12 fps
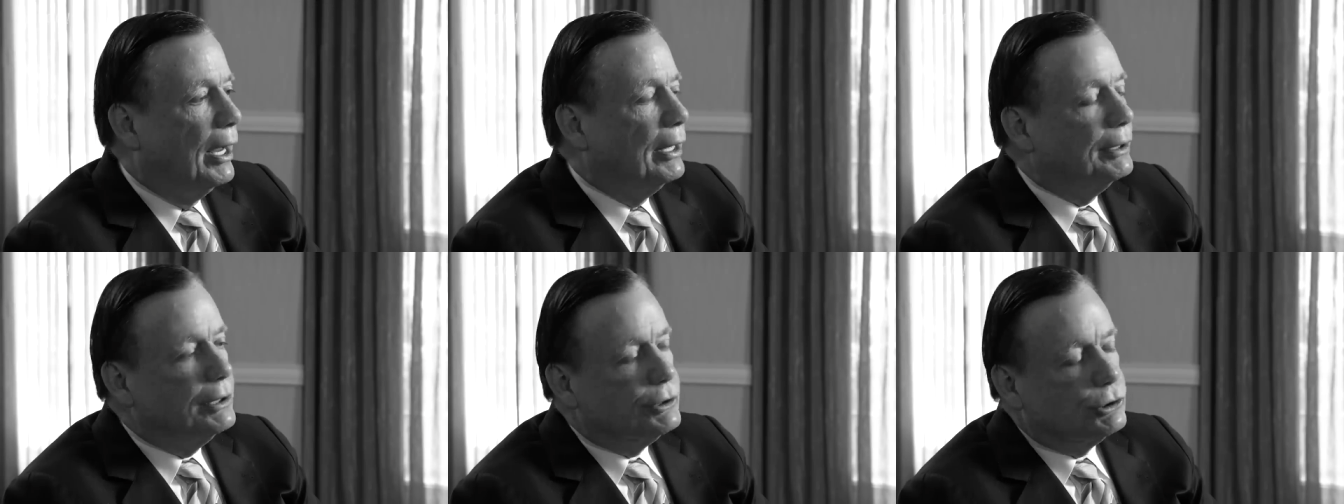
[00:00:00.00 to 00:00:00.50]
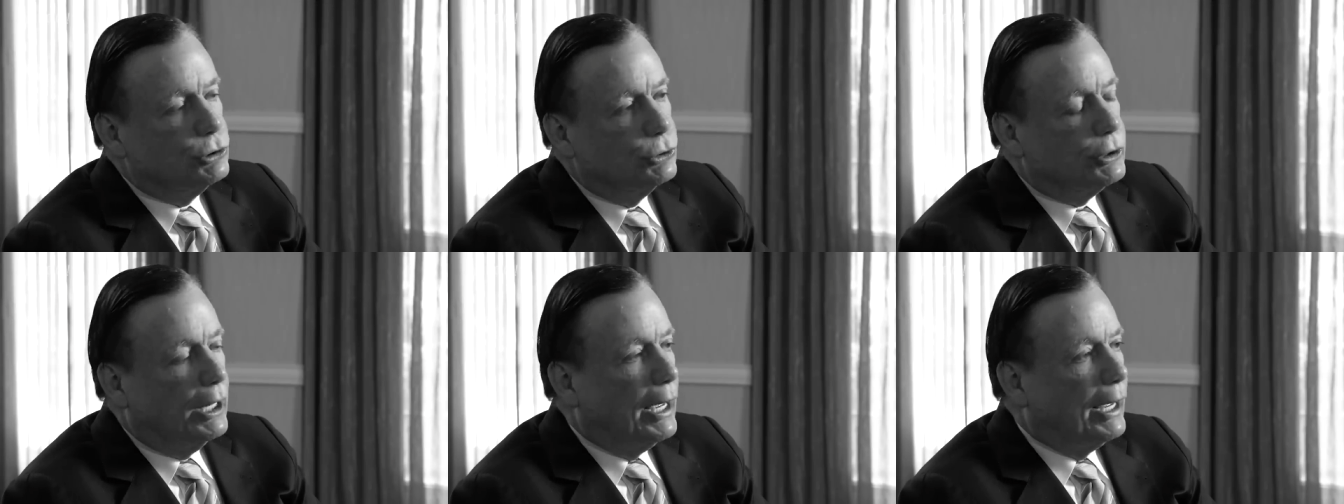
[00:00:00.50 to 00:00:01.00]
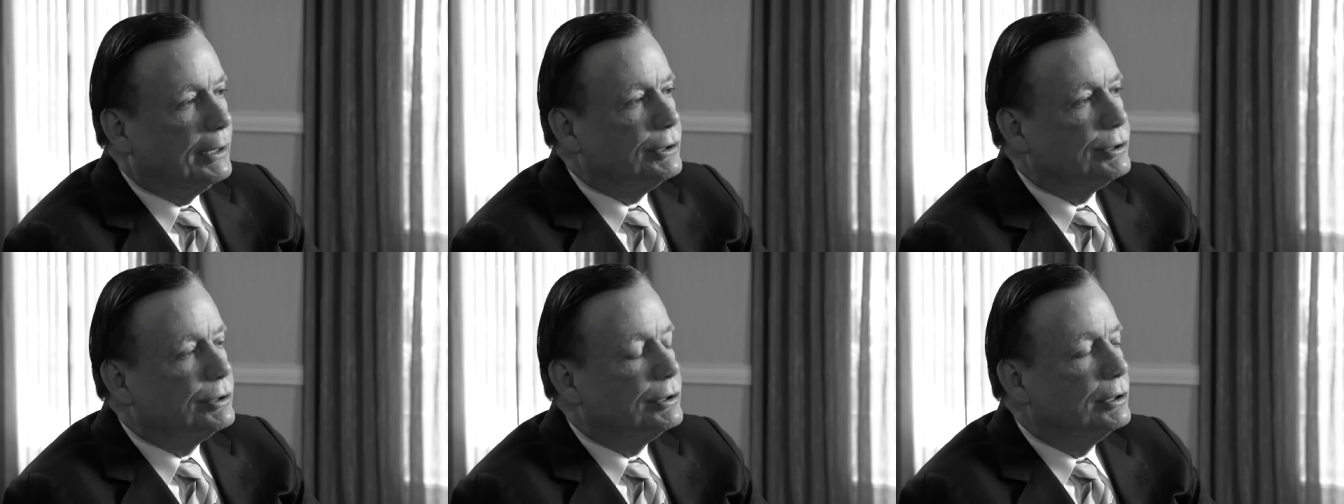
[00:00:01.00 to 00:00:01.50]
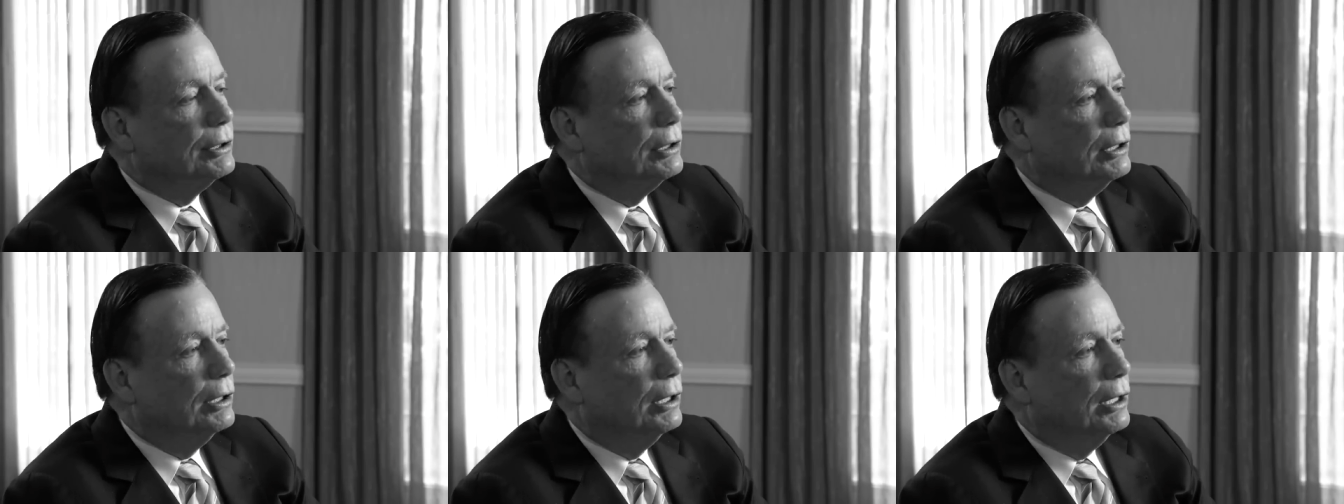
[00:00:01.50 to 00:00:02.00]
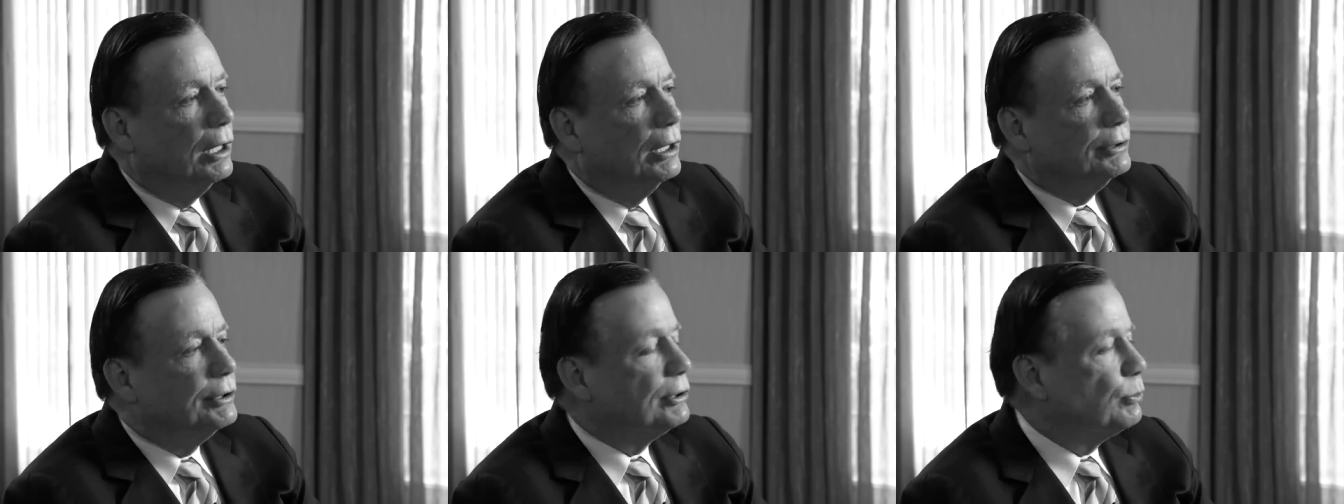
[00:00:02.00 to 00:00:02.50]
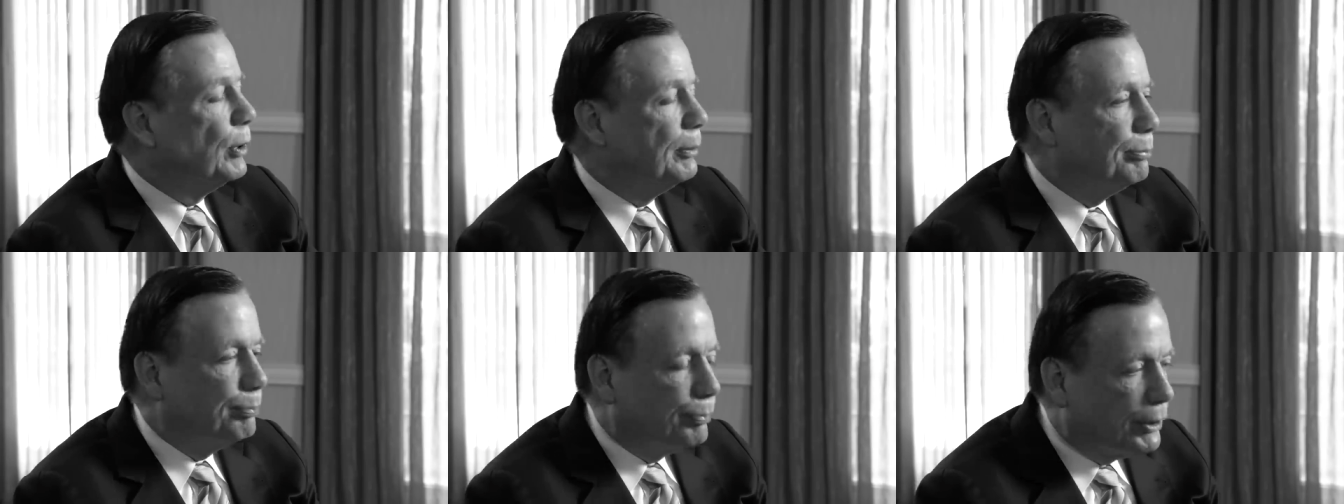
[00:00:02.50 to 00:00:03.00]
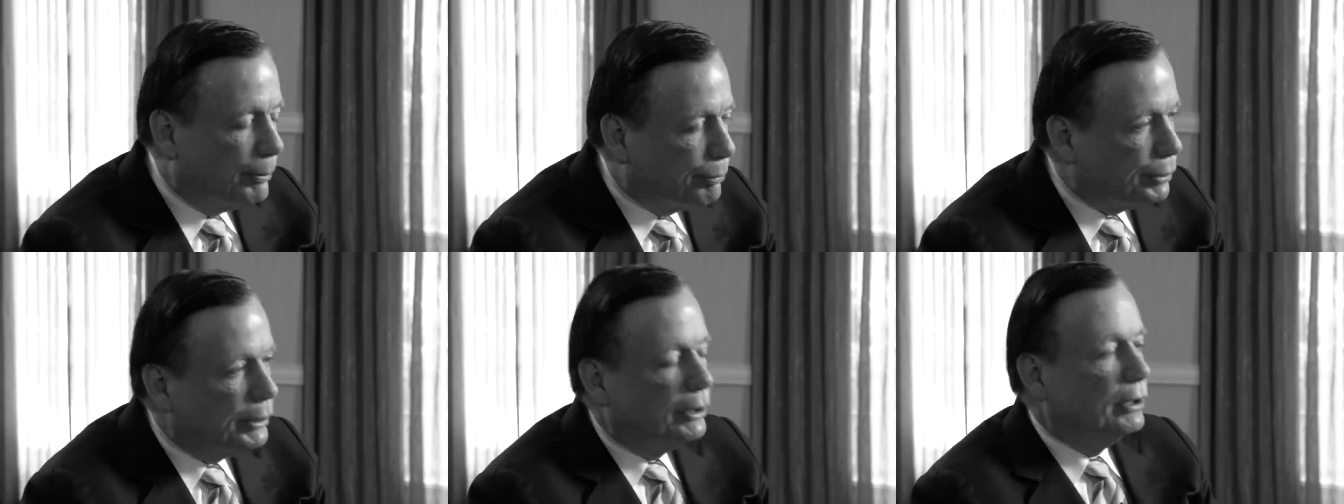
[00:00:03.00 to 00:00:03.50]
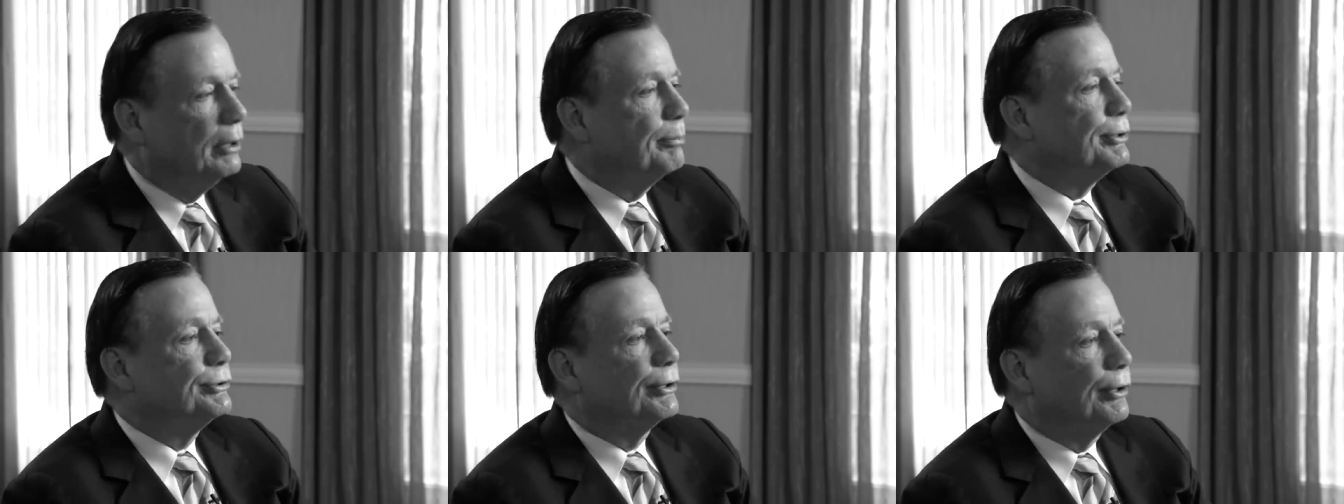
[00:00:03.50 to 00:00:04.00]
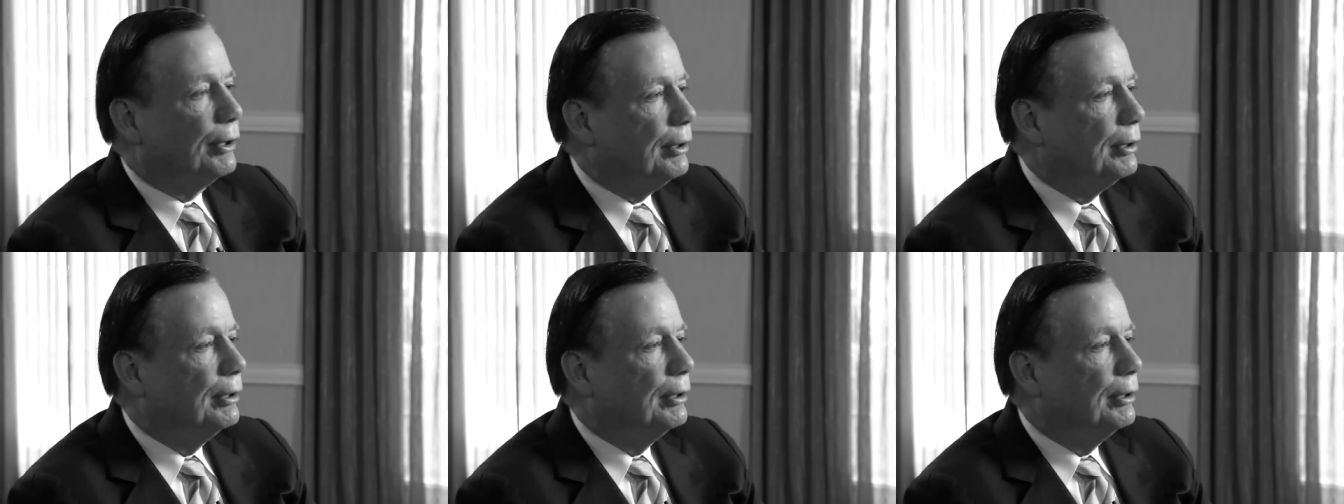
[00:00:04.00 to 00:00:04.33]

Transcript: And these two cats just went completely berserk